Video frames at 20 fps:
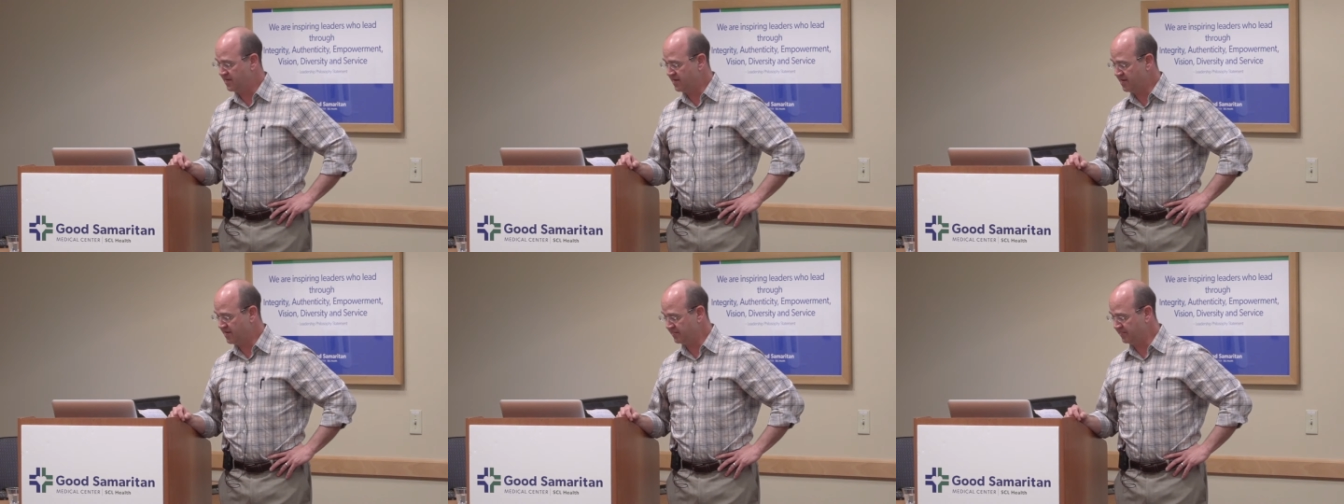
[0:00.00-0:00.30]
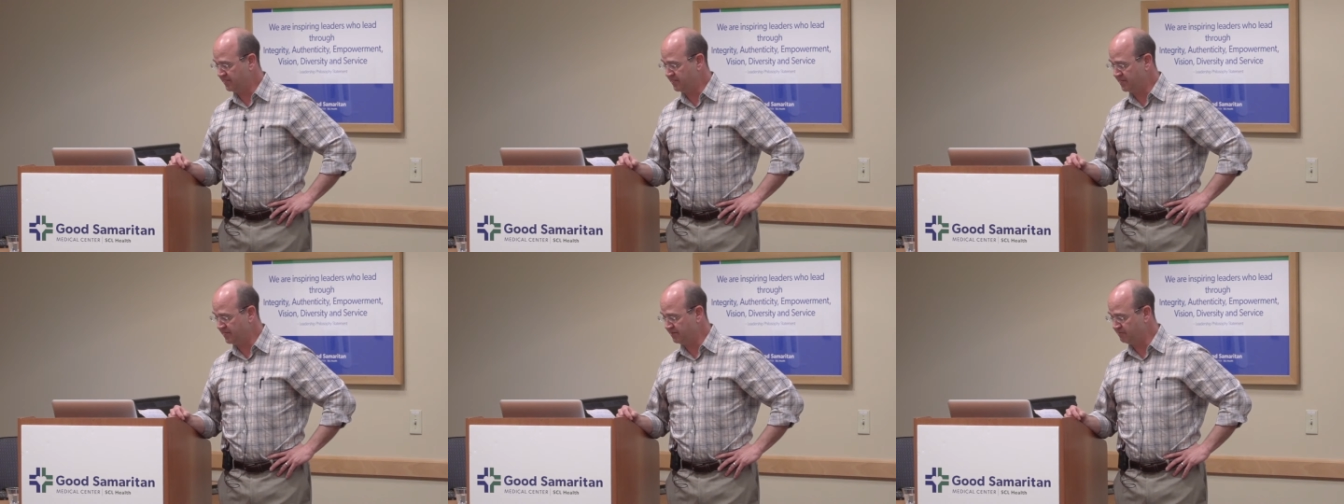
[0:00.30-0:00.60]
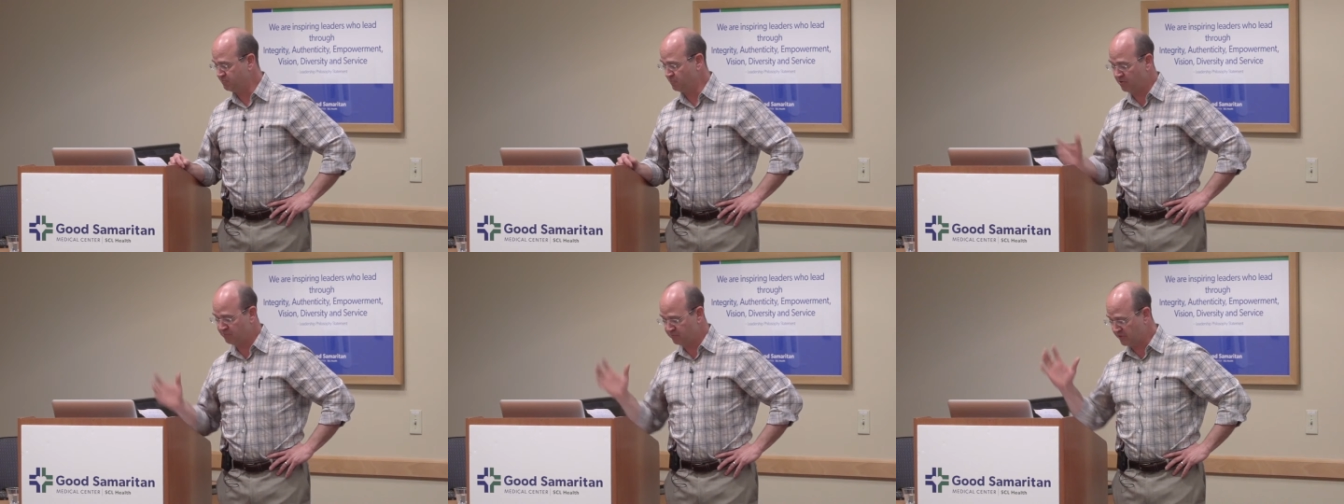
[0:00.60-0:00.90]
And
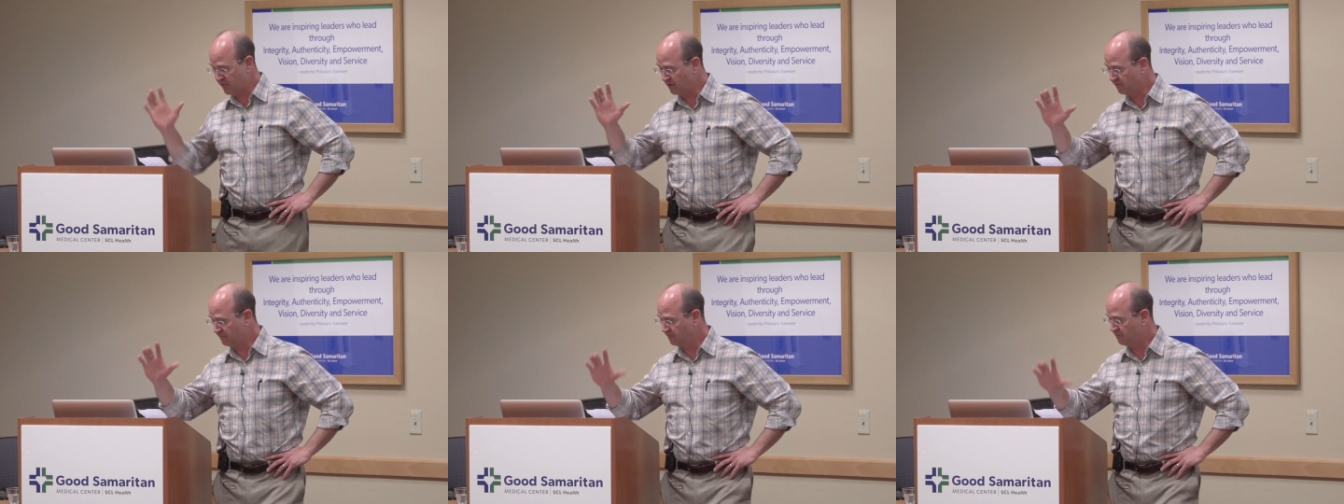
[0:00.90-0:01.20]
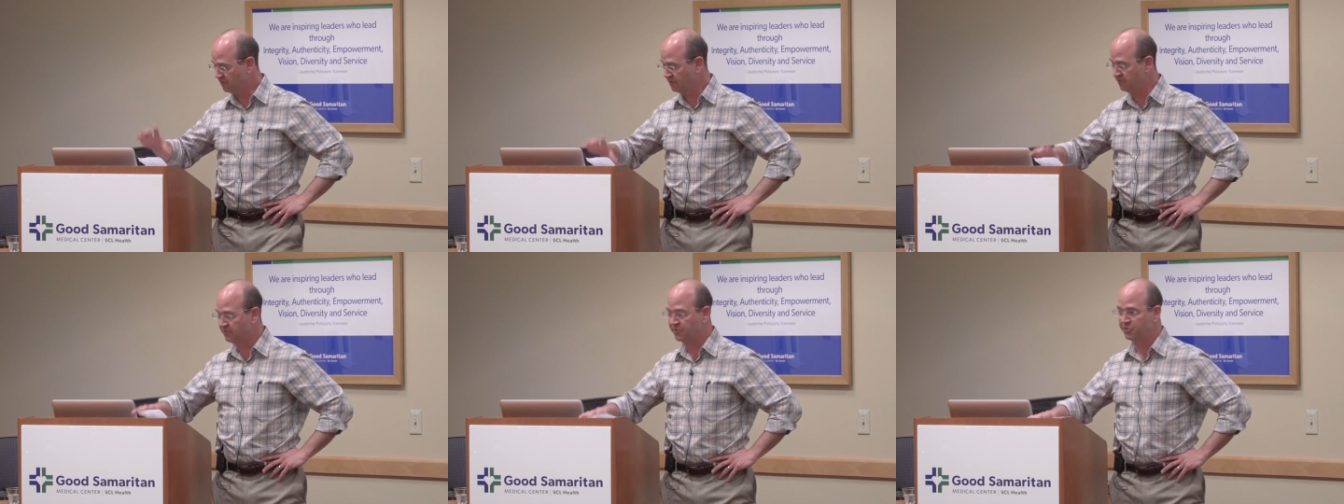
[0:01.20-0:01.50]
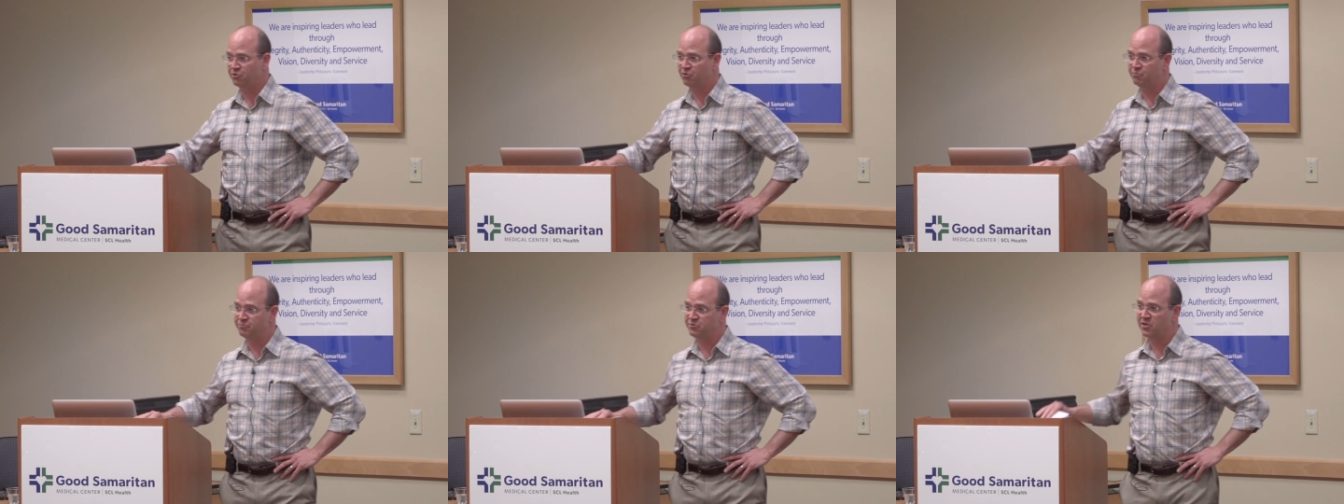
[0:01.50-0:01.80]
uh, well, without
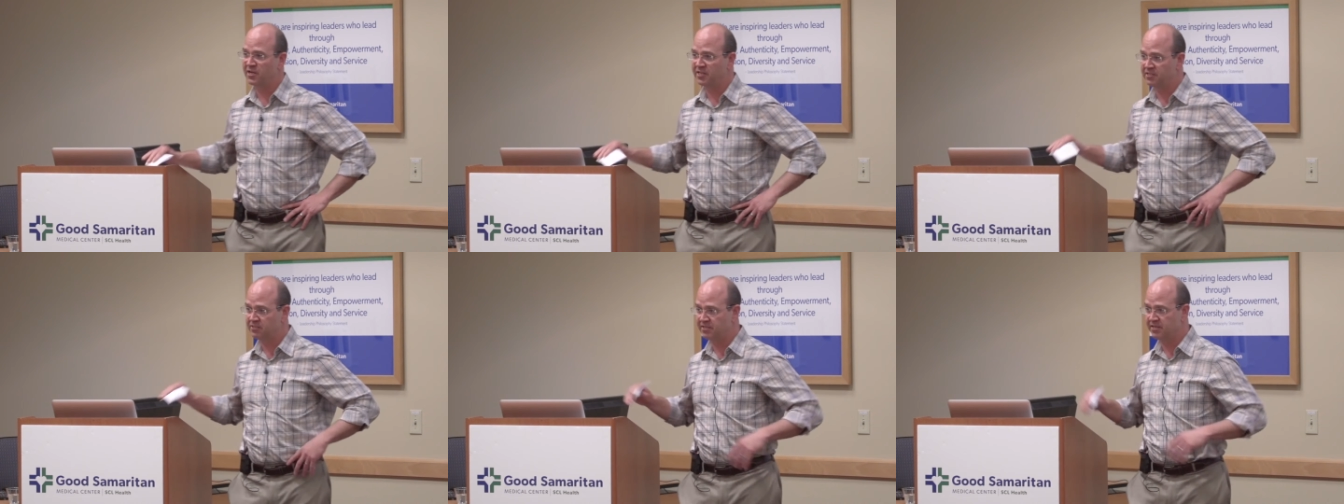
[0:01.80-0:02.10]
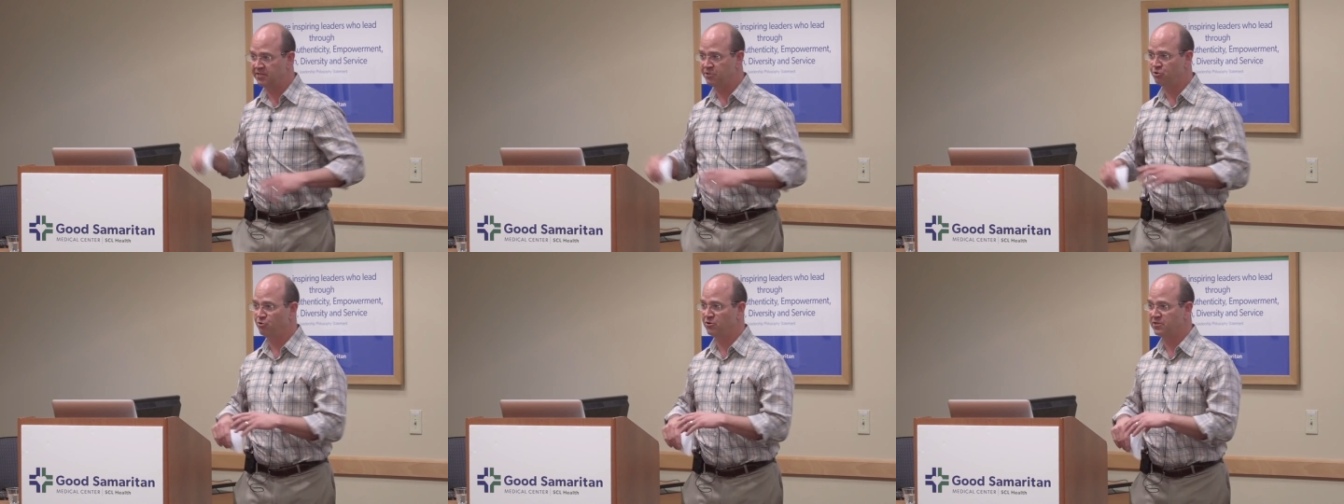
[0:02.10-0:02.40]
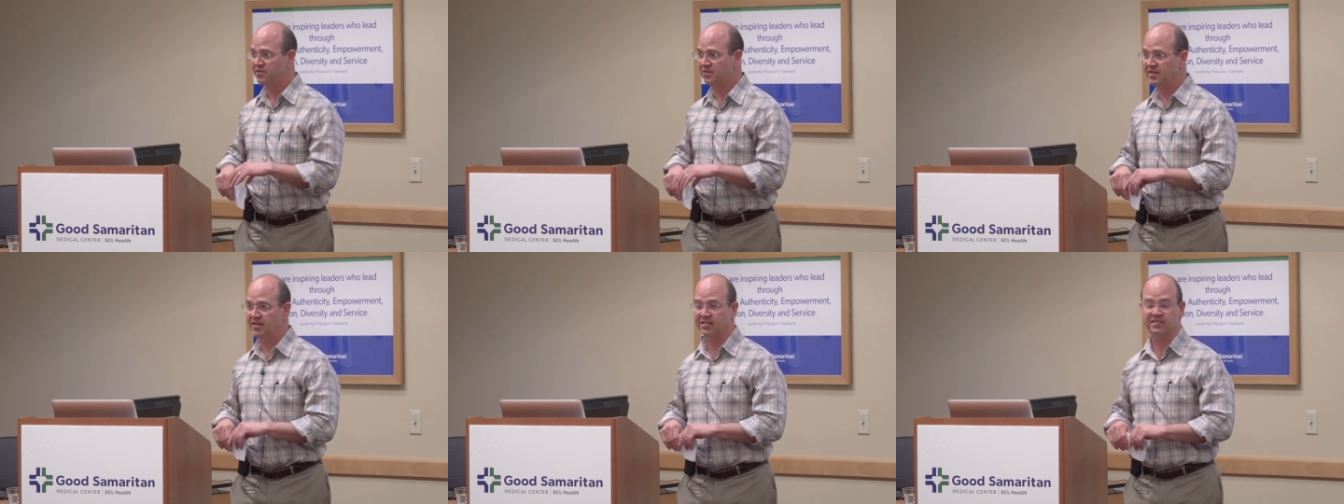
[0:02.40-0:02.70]
further ado, hope you guys enjoy the